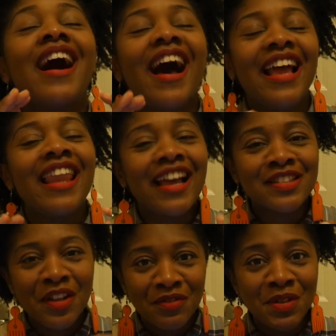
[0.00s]

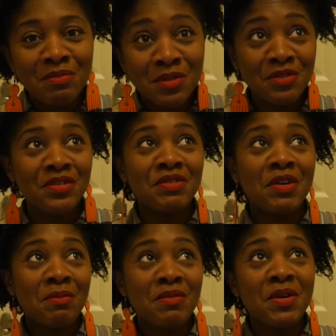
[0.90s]
highlight of the movie
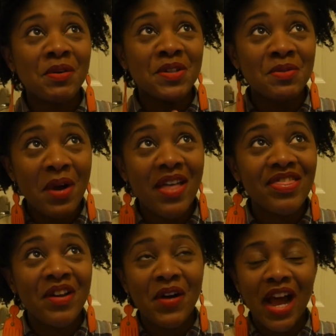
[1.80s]
for me was
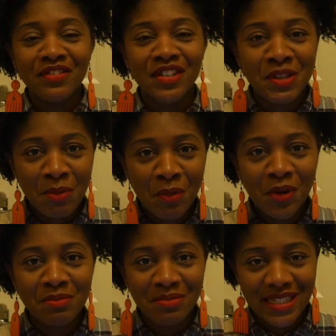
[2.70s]
when they were having the
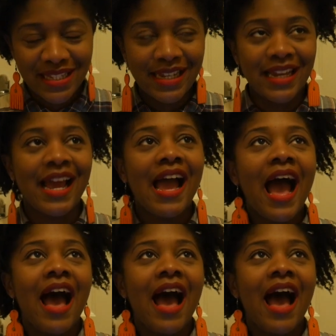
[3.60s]
board meeting,